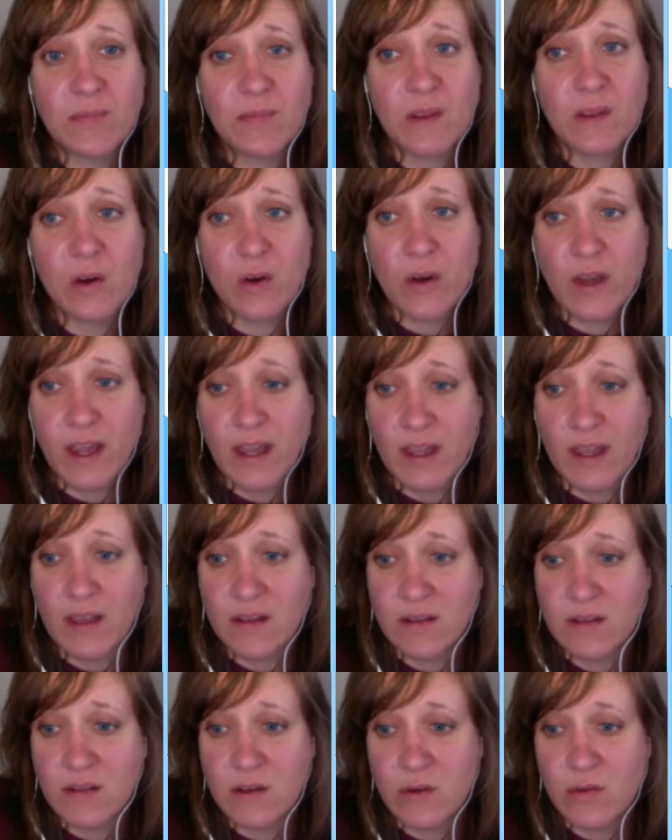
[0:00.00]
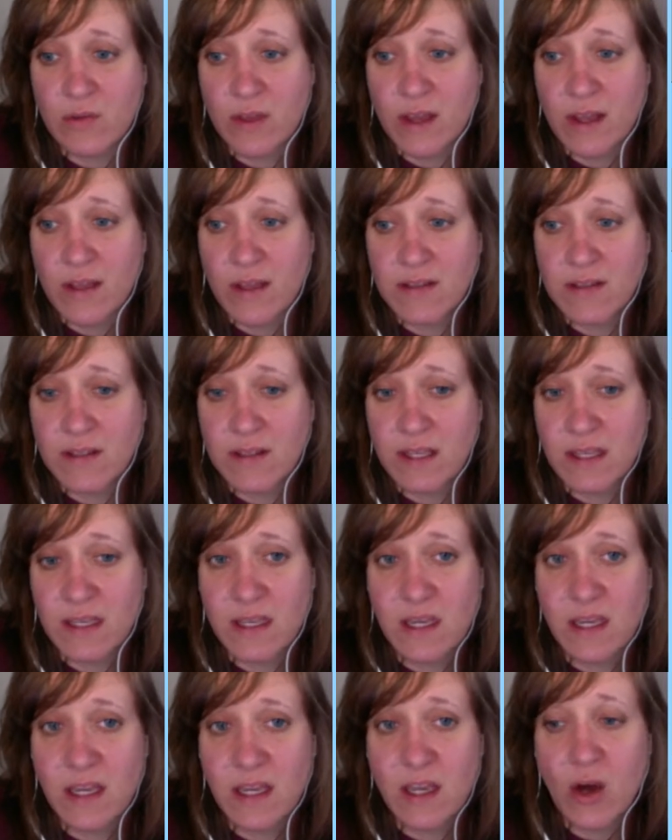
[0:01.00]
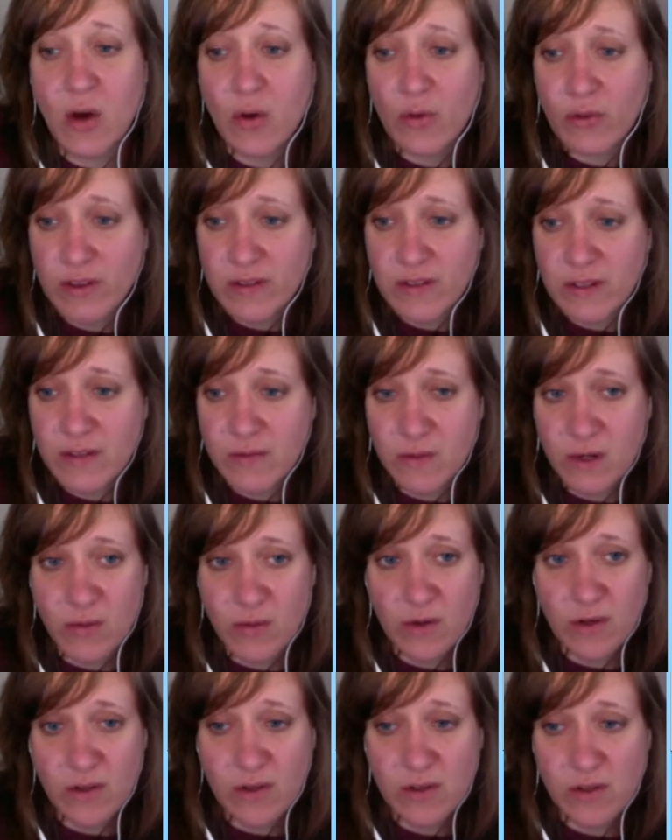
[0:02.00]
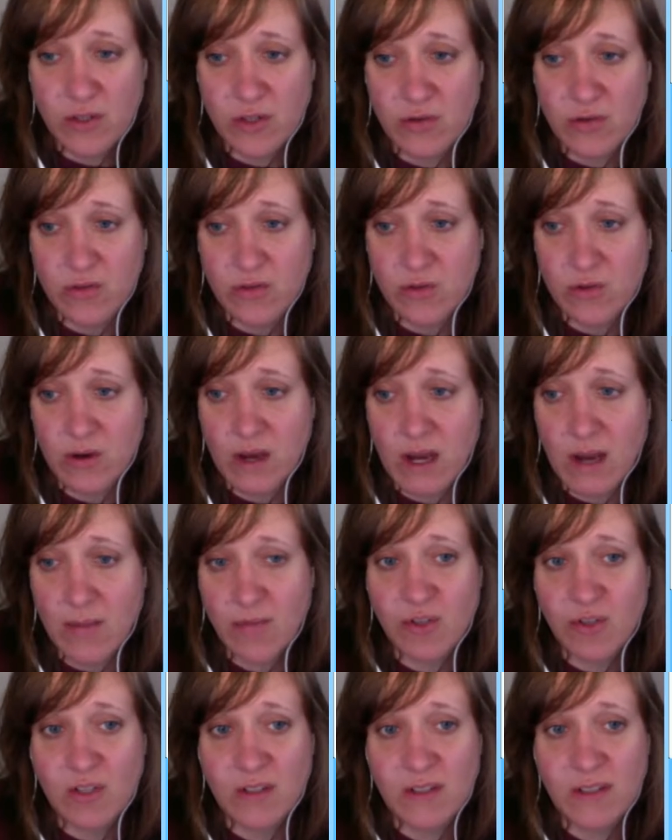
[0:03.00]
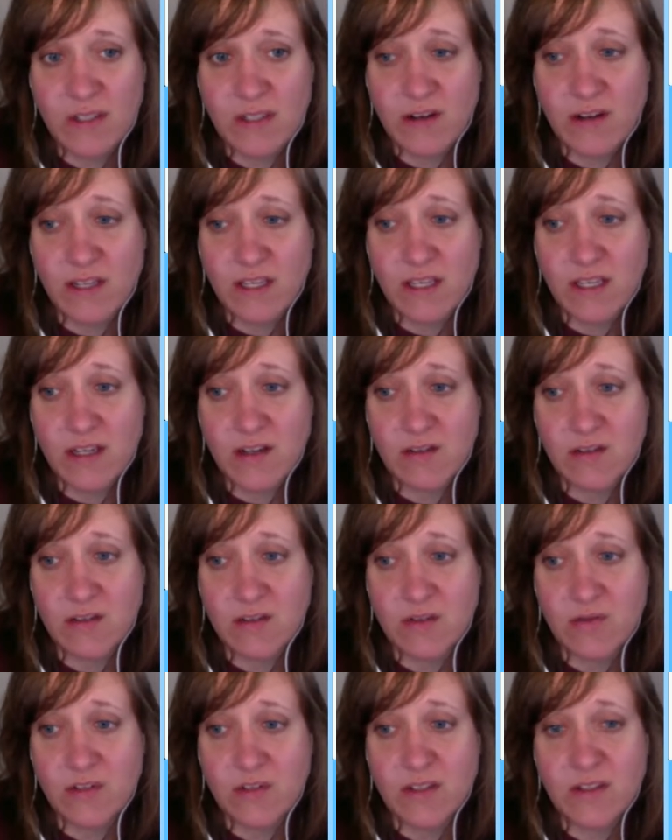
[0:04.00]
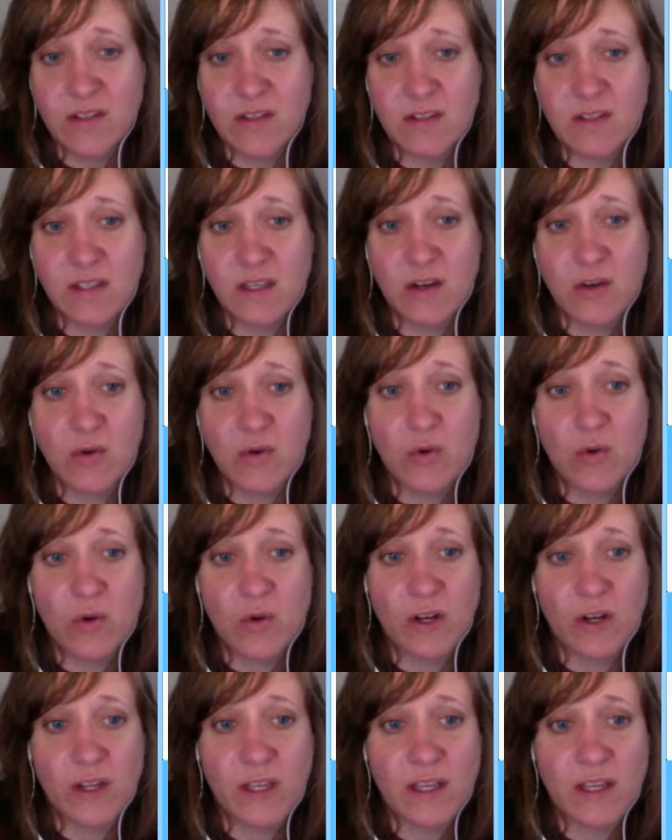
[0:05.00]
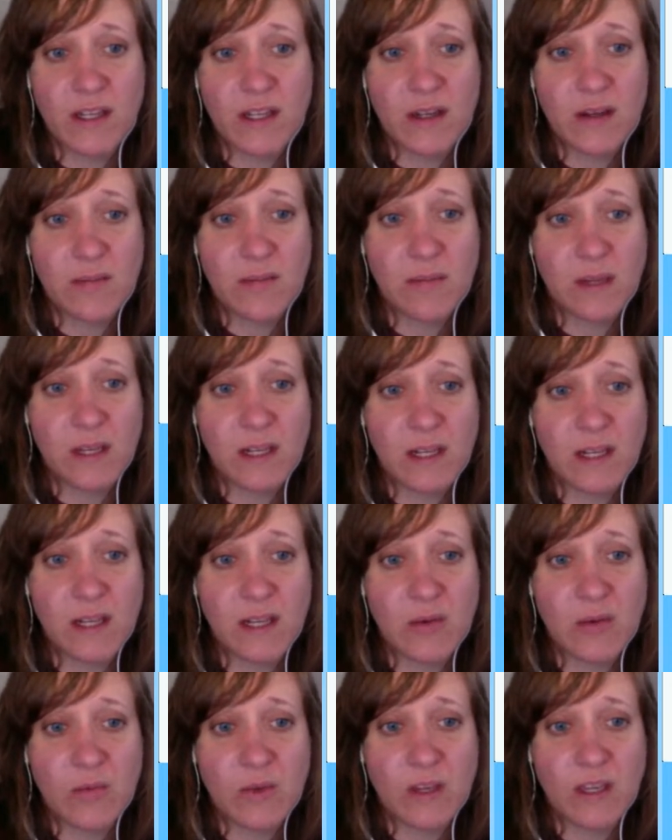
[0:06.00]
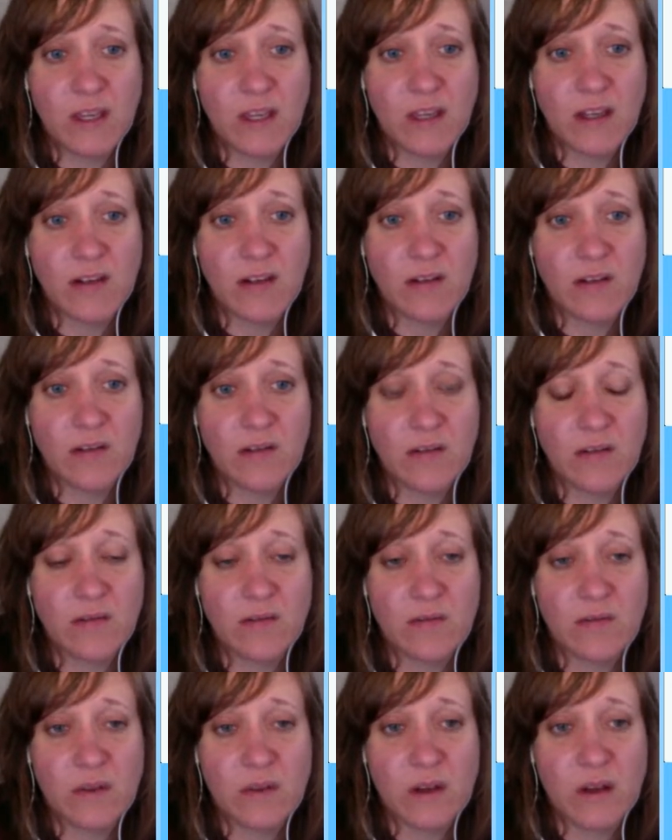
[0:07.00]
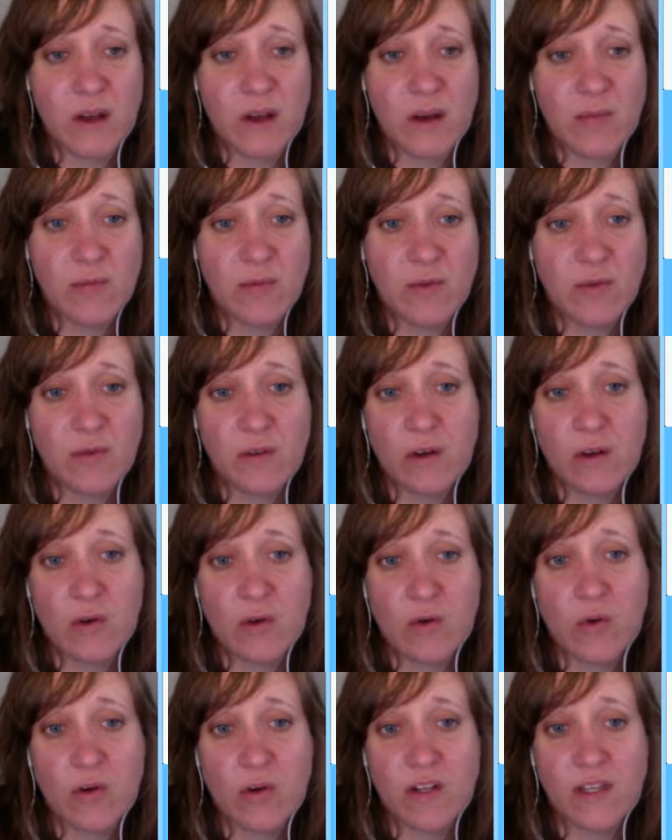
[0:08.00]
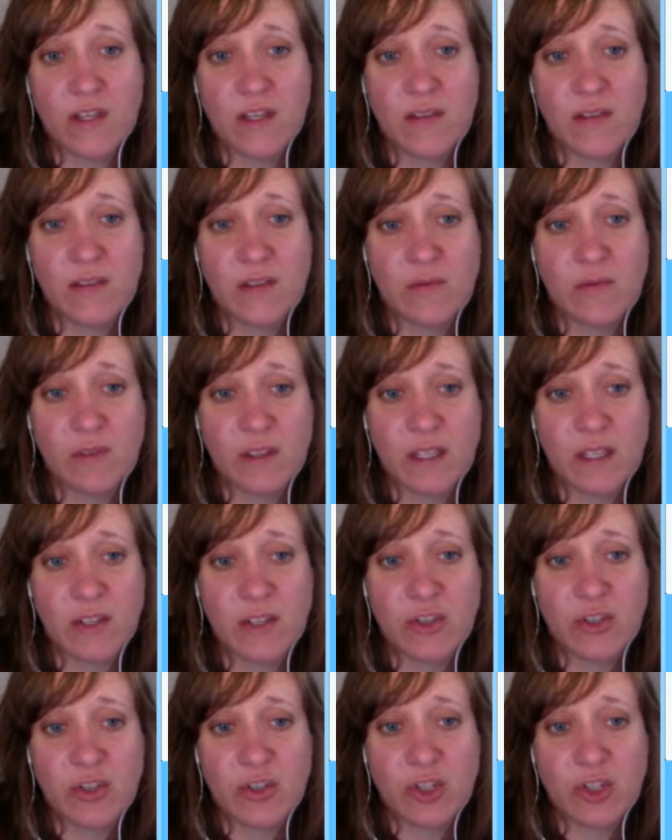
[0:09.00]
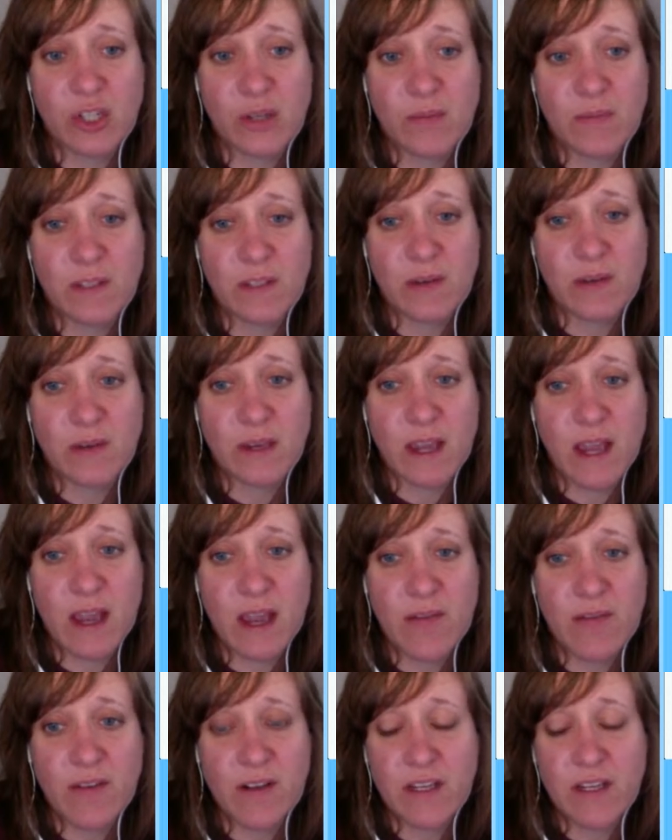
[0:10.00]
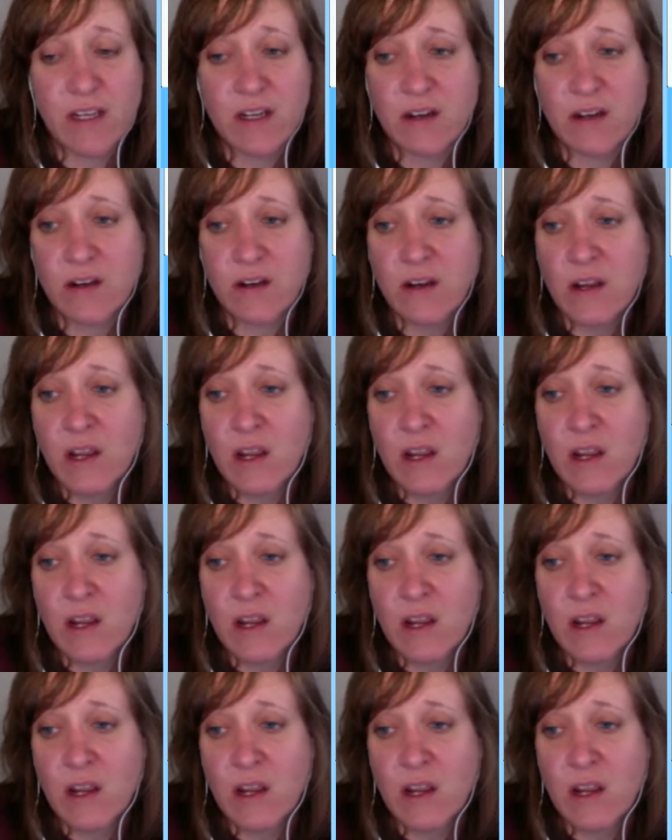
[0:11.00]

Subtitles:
okay, so that's linking. Oh, this is what I wanted to show. So options down here. So this is the accordion, meaning we can accordion the relationships that we have in here,